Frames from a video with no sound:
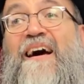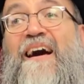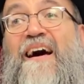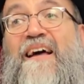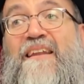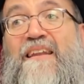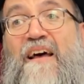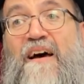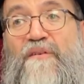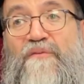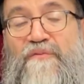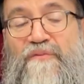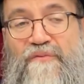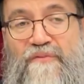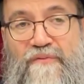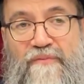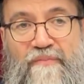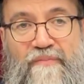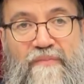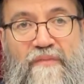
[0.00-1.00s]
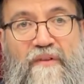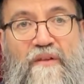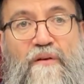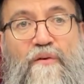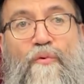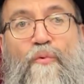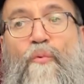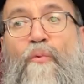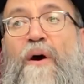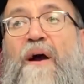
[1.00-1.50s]
enough.
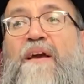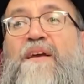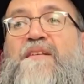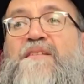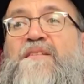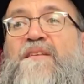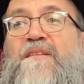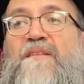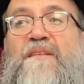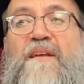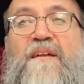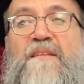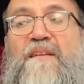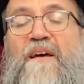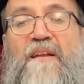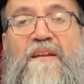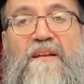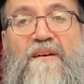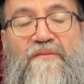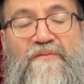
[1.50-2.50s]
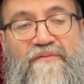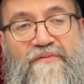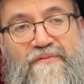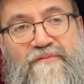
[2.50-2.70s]
Why is it not enough?